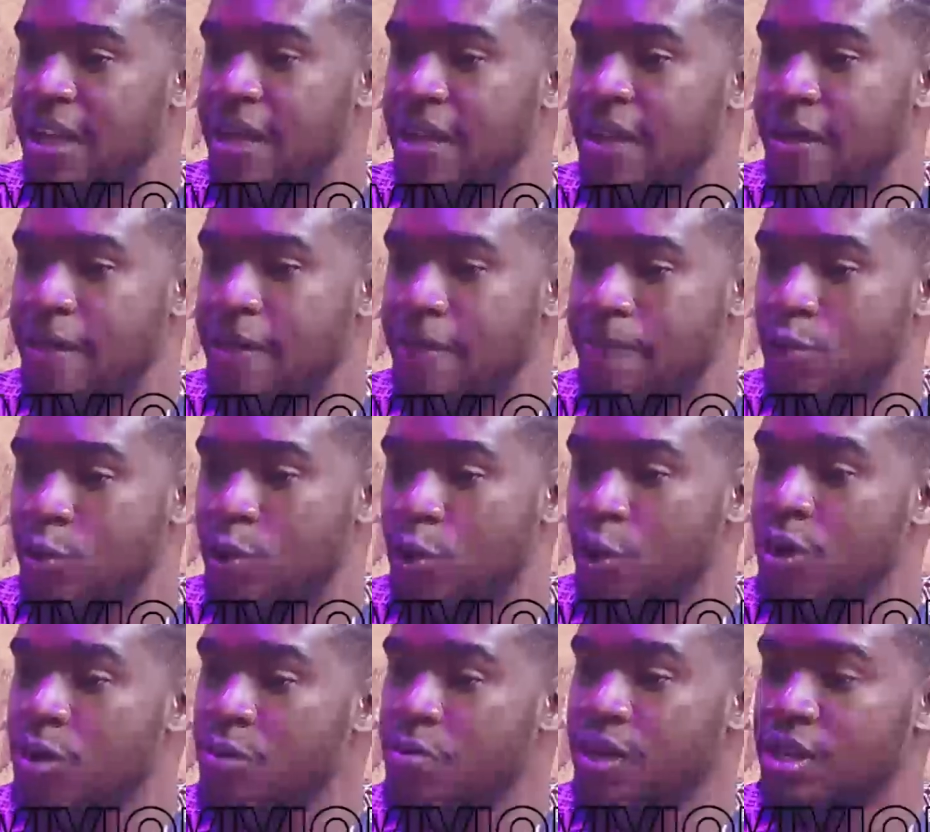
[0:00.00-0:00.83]

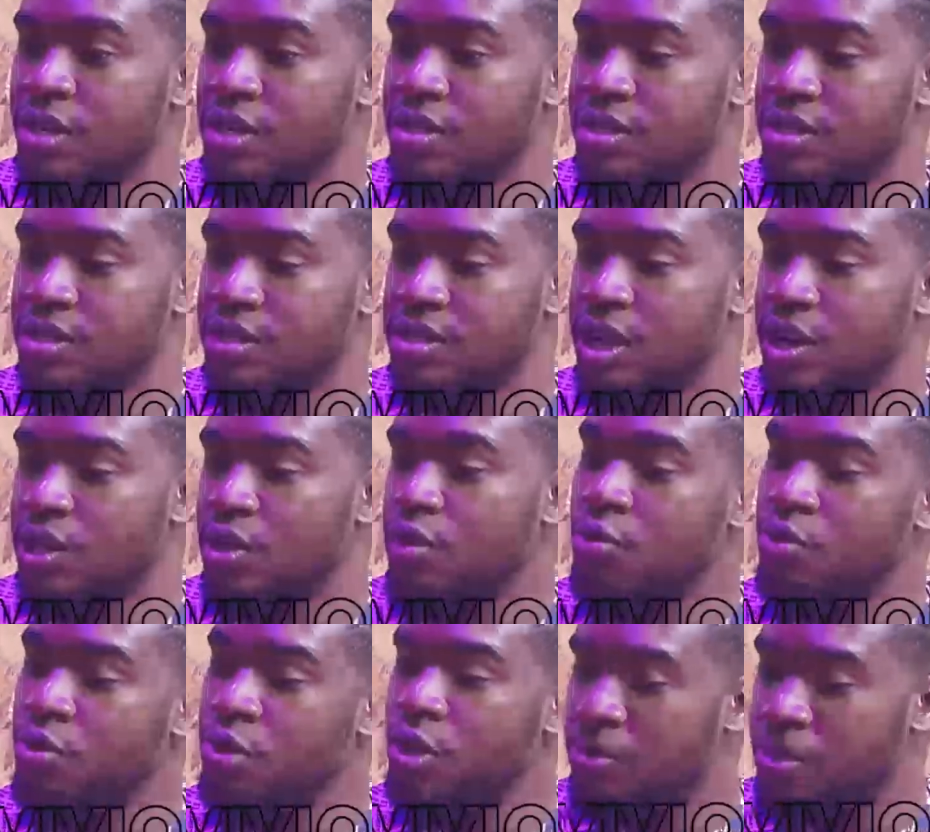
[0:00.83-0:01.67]
rape cases. I know
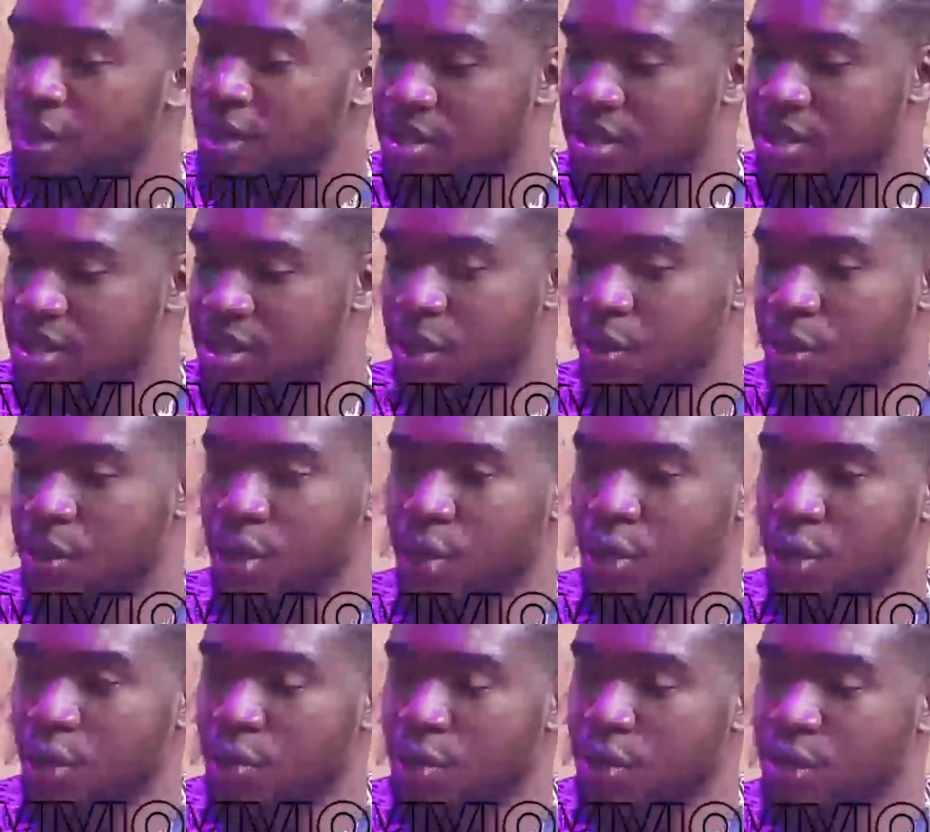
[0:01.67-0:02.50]
rape cases now
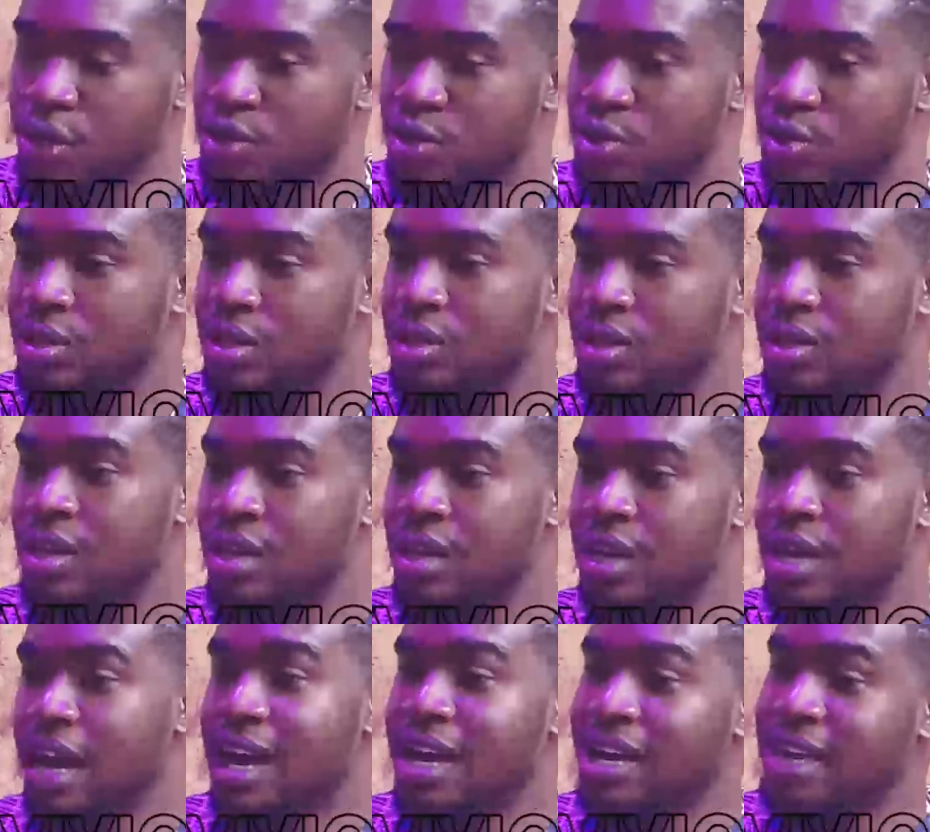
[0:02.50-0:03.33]
in law is not
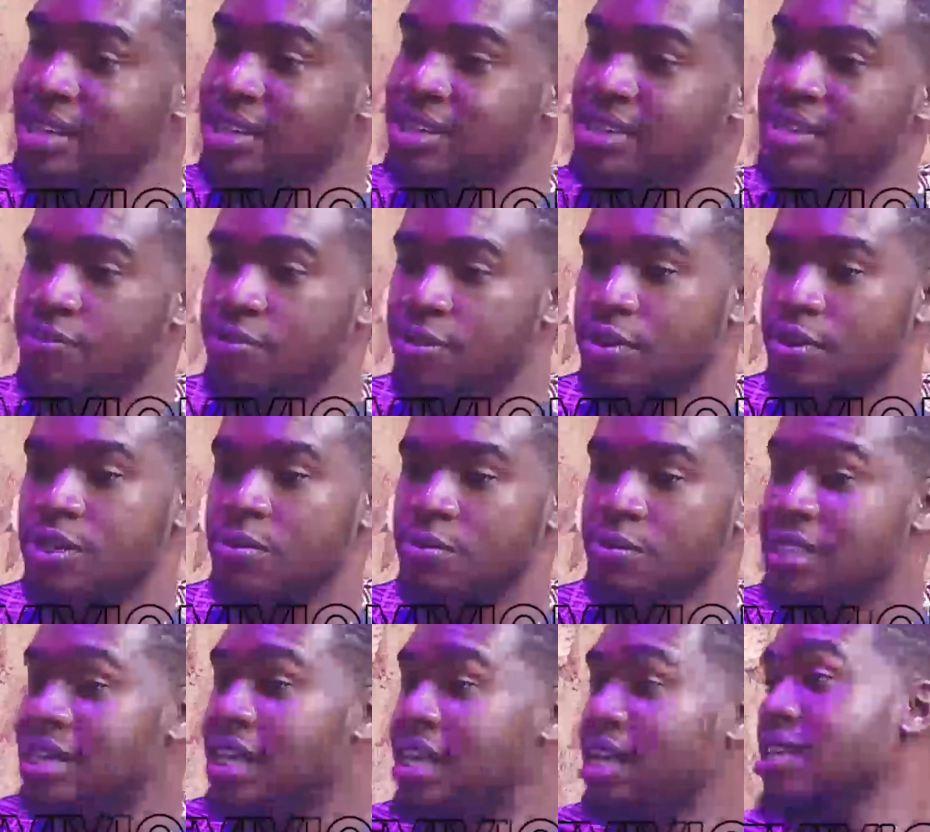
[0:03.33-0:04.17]
against the
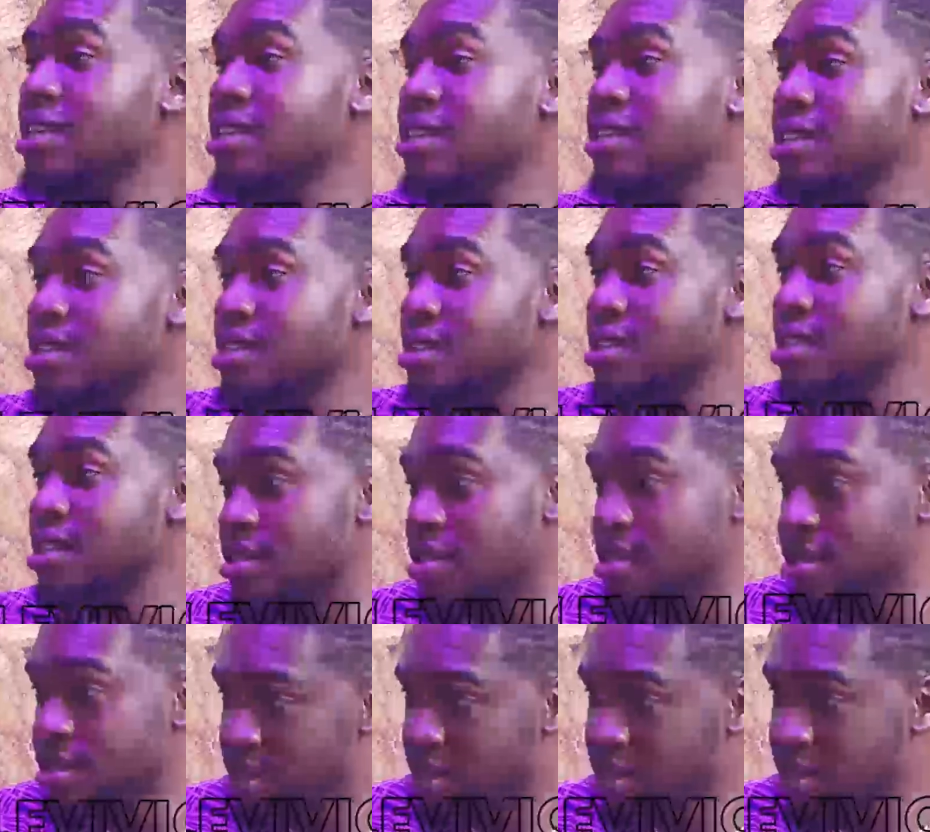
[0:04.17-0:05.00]
victim, it's against the
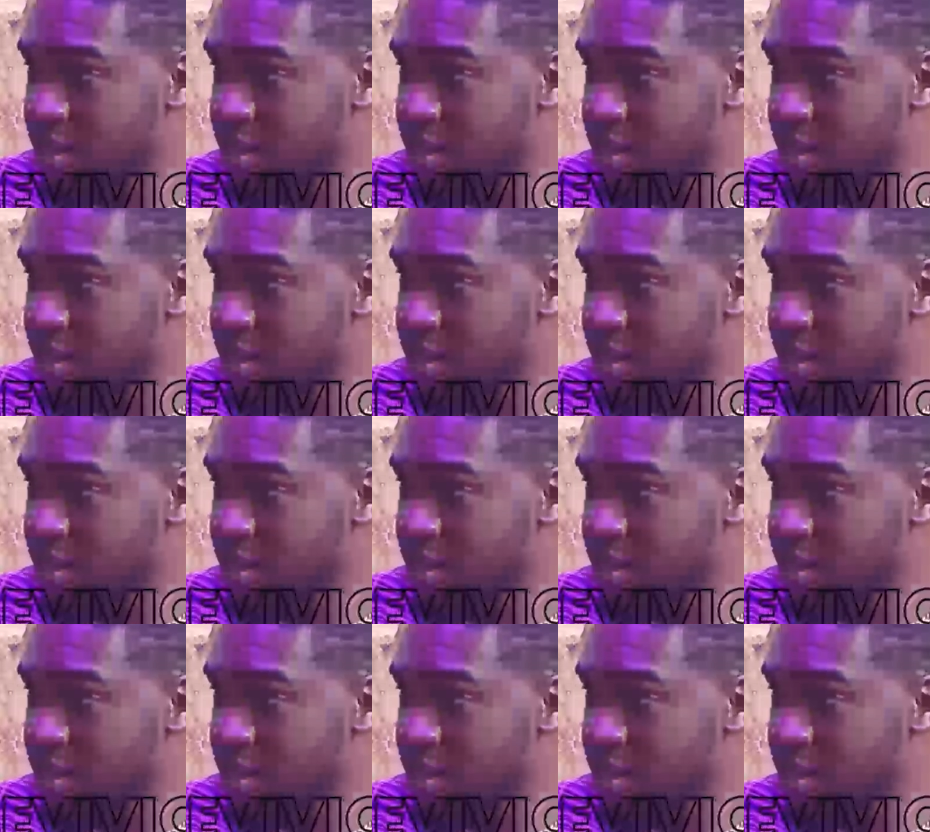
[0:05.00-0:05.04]
state